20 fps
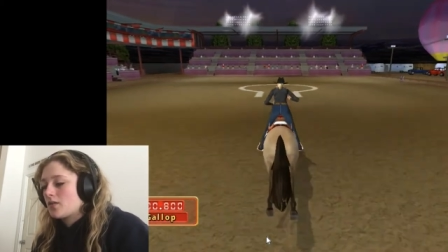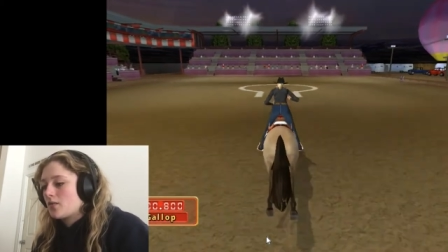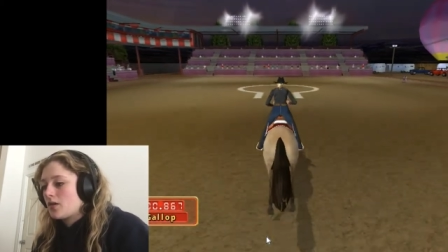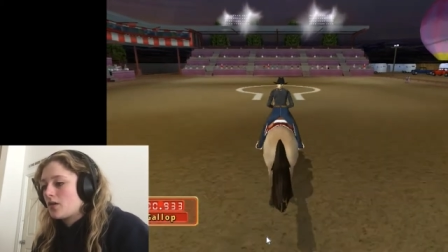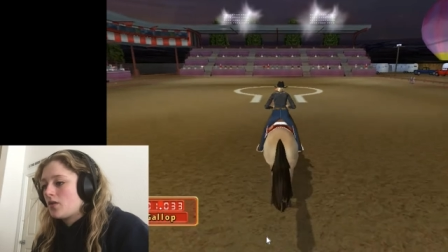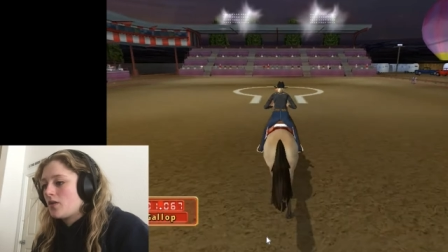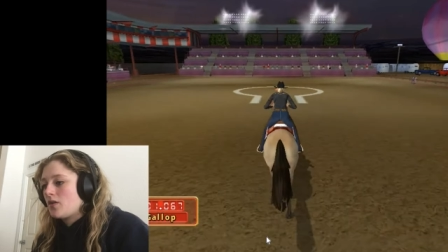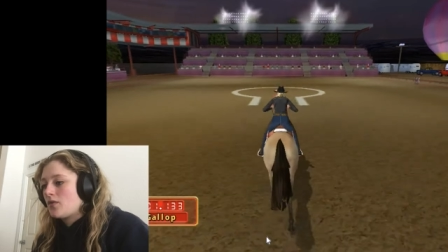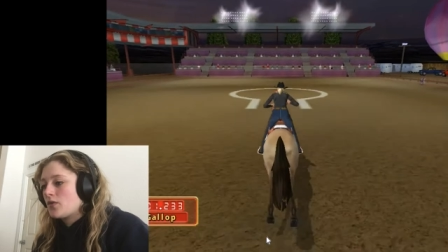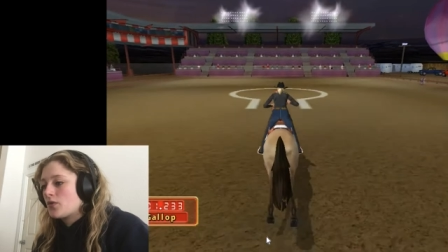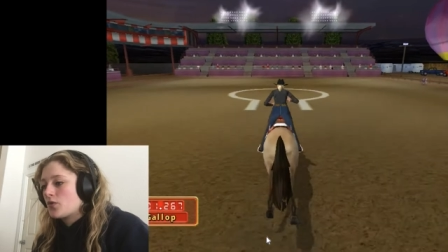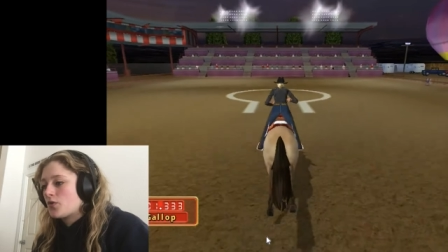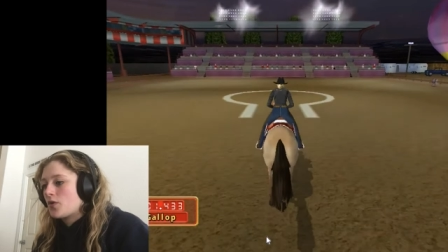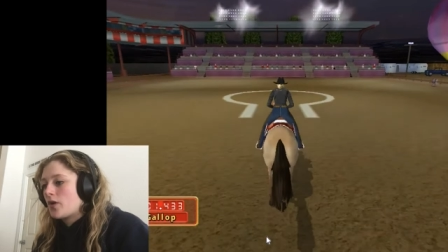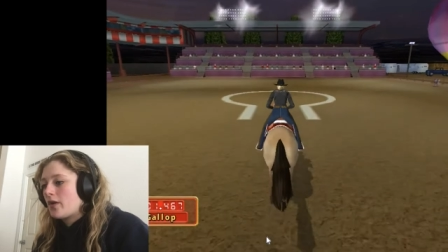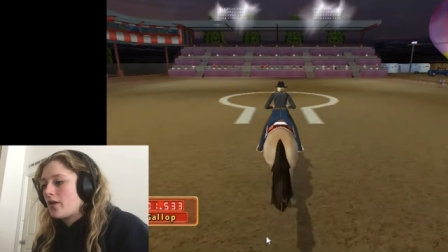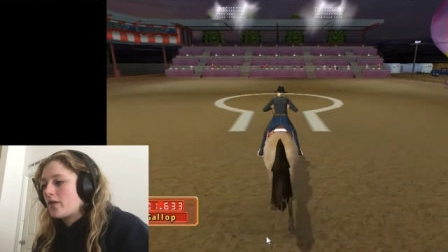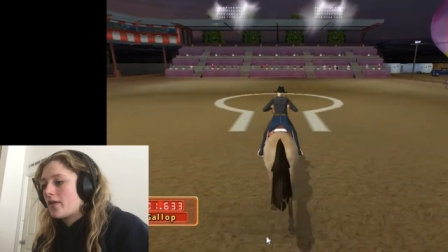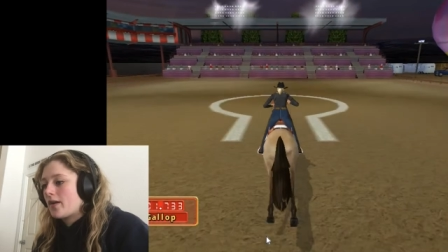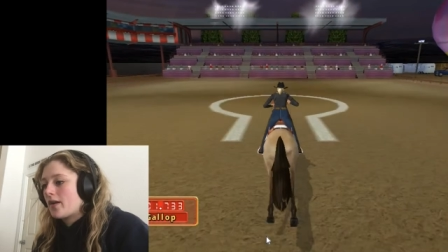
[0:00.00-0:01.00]
We do have a
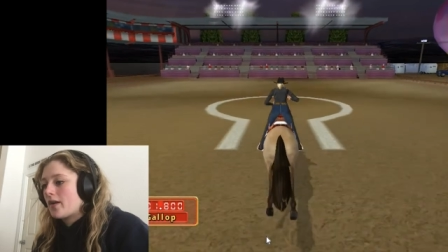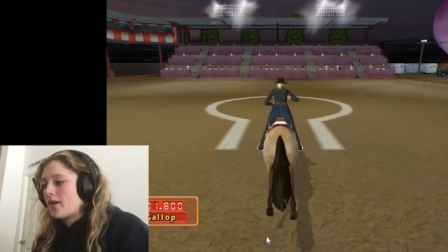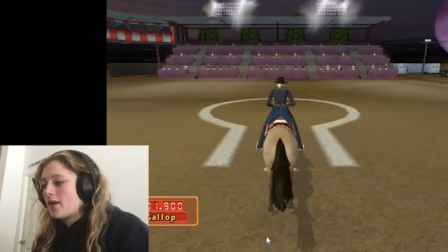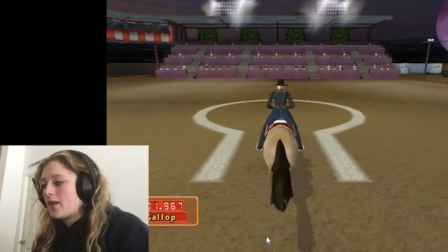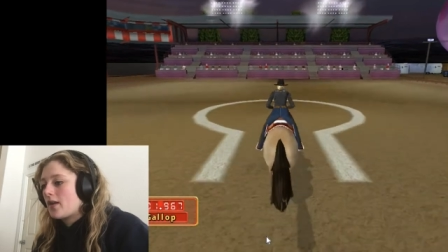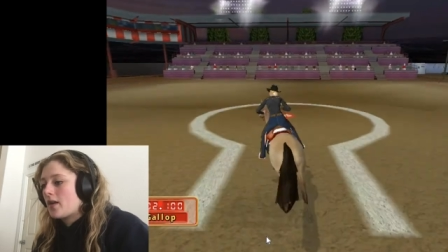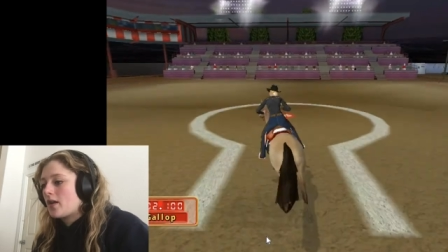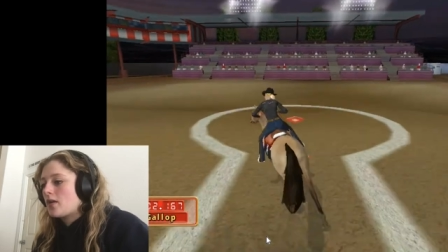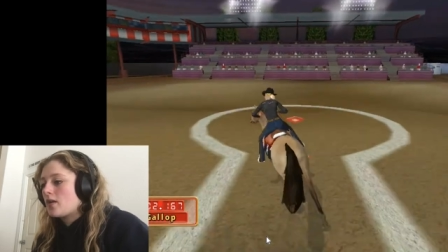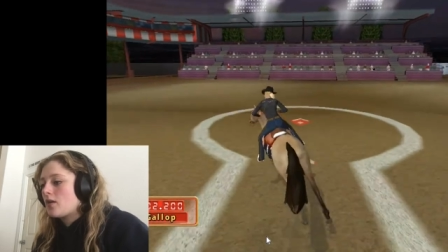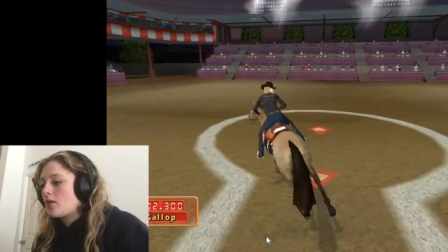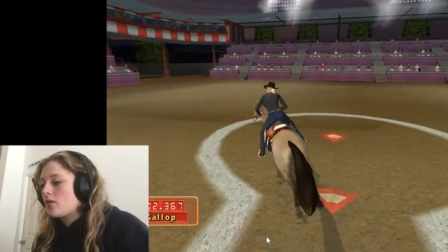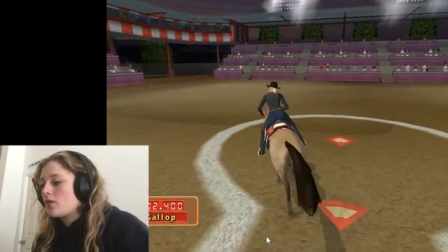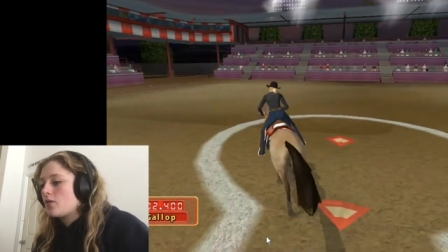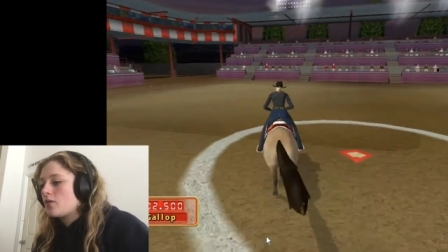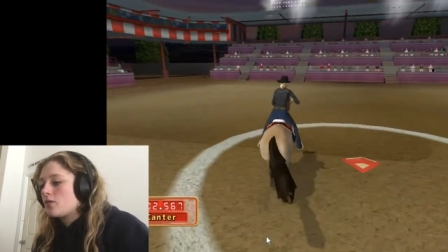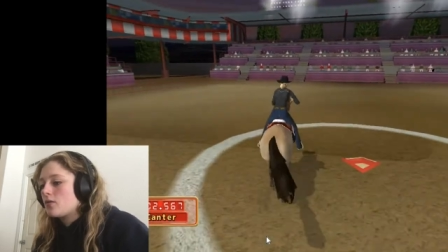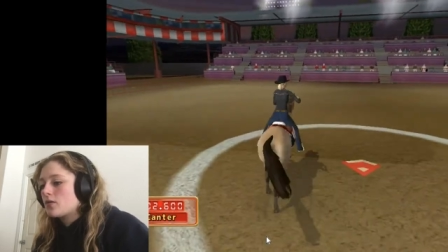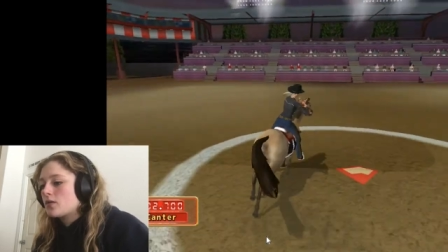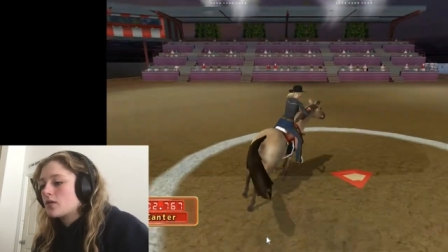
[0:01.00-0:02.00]
truck that I can
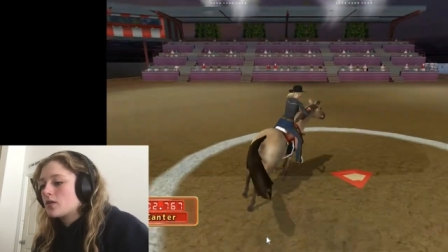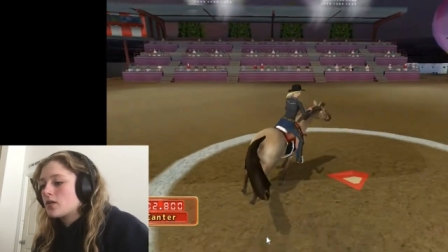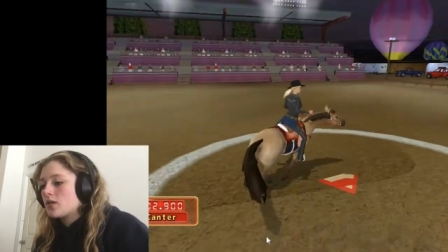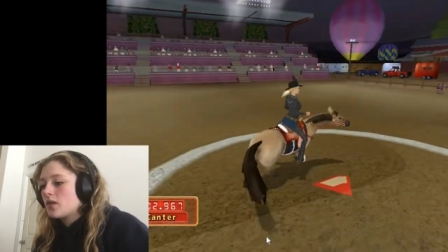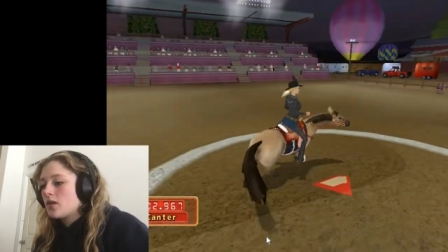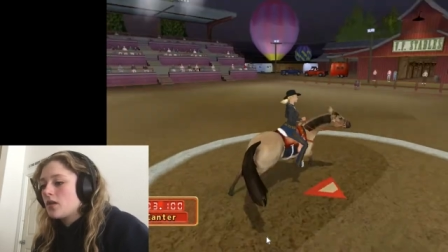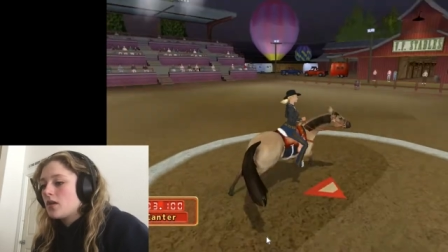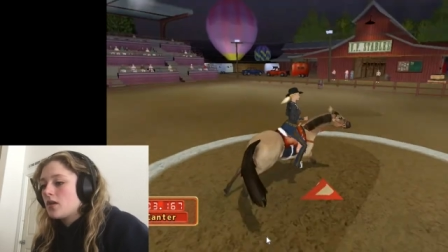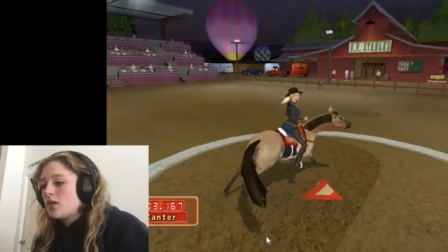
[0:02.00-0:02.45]
use,